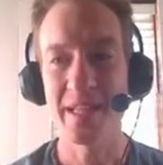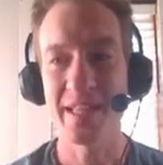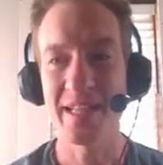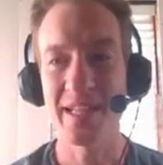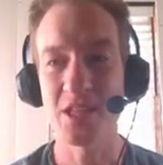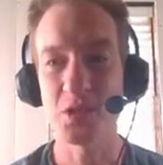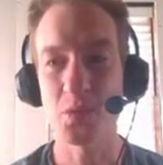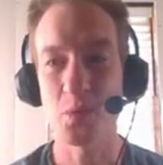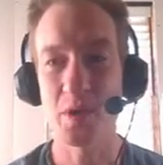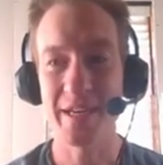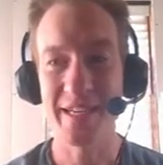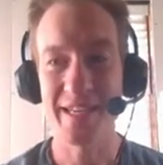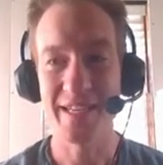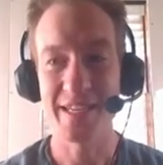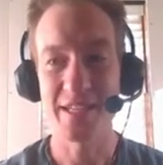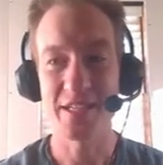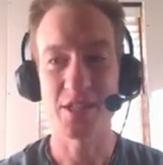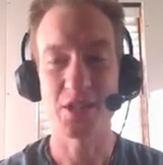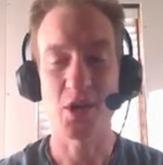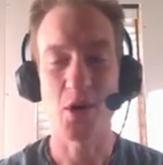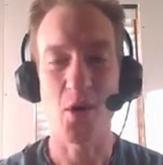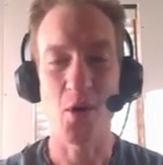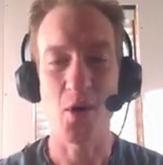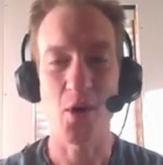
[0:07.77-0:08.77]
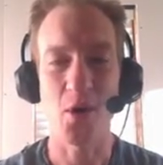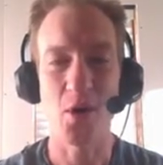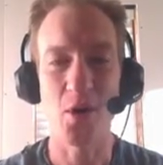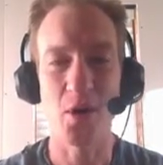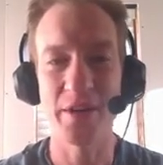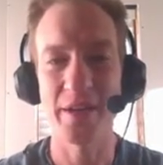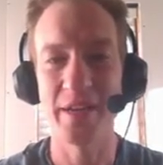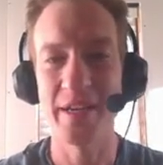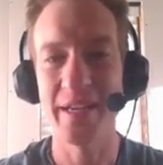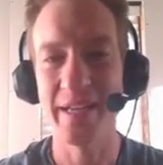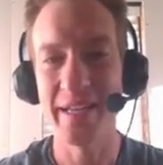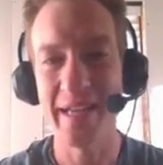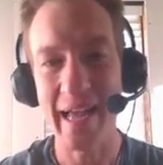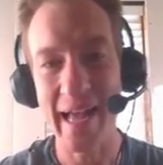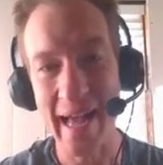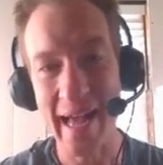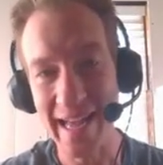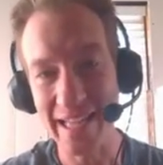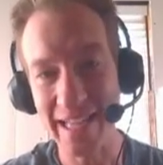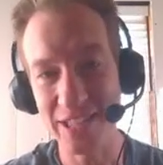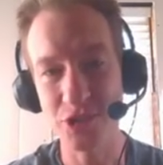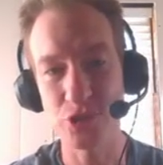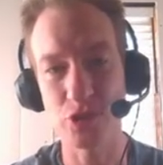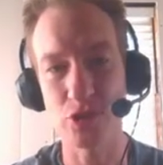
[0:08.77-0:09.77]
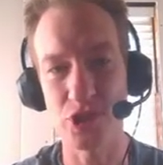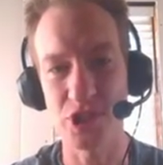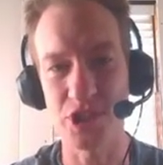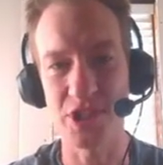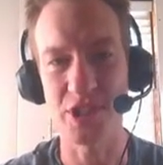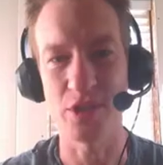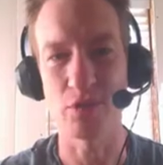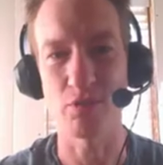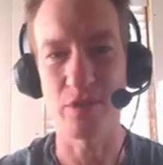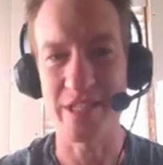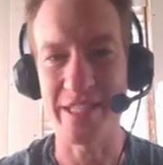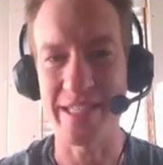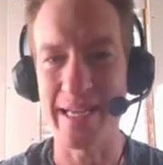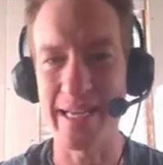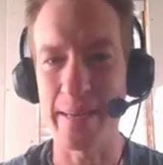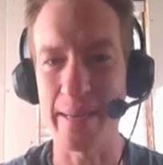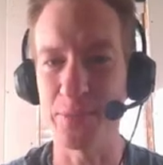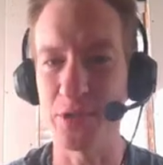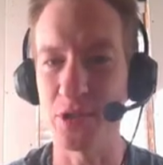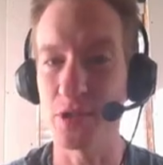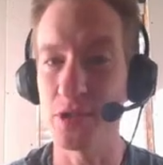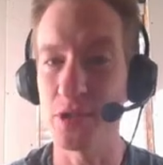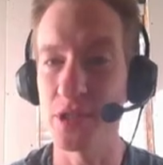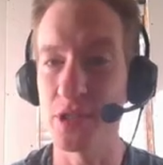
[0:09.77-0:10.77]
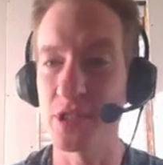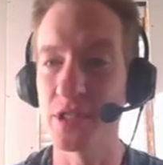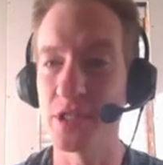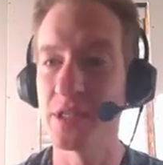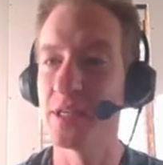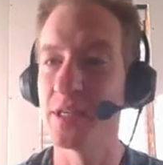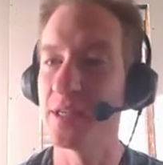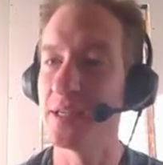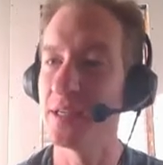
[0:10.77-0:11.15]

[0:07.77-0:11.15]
This one is called Estrogen Receptors.